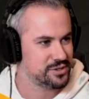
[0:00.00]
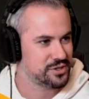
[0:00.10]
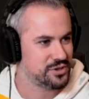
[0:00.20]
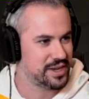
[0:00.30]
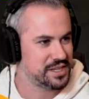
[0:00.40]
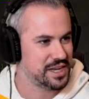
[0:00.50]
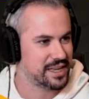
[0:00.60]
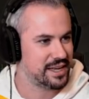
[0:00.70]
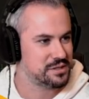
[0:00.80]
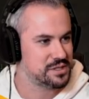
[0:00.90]
You should try
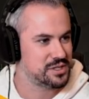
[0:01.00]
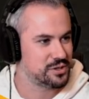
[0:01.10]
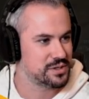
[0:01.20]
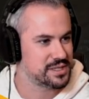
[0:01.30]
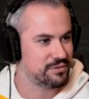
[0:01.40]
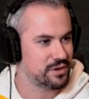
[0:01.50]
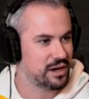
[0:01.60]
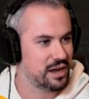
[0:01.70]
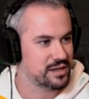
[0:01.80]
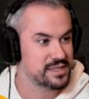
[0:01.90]
checking out the sewers that run
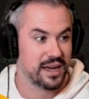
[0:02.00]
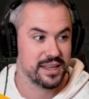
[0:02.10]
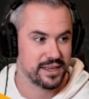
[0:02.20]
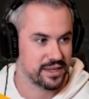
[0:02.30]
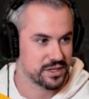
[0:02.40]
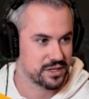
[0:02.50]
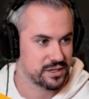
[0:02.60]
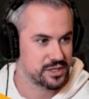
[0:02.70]
alongside the kitchen.